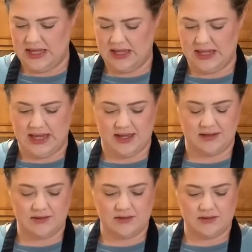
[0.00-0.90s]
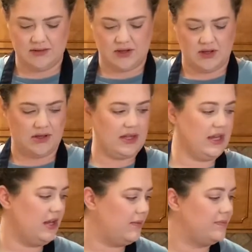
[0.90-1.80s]
get,
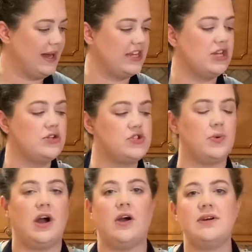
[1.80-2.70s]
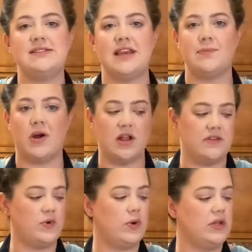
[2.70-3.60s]
you know, my usual. I always keep
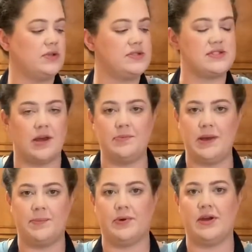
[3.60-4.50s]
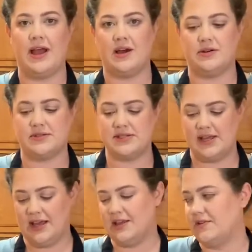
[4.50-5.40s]
olive oil, salt and pepper out,
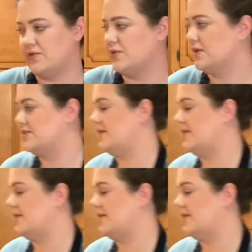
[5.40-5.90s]
and of course you